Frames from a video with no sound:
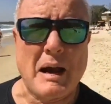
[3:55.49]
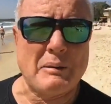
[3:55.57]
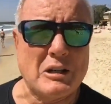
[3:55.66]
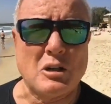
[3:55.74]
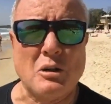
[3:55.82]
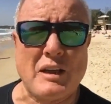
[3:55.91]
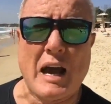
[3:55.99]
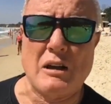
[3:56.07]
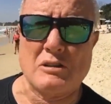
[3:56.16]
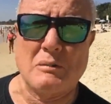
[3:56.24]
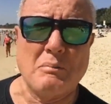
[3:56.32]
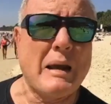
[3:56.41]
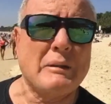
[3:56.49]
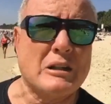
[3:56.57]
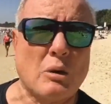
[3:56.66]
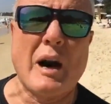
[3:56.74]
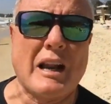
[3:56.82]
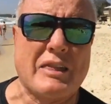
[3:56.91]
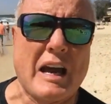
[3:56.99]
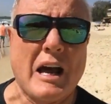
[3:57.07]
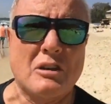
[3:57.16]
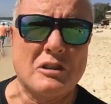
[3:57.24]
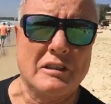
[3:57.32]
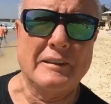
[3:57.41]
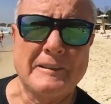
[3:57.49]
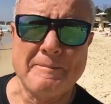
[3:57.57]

maybe two thousand, maybe twenty thousand,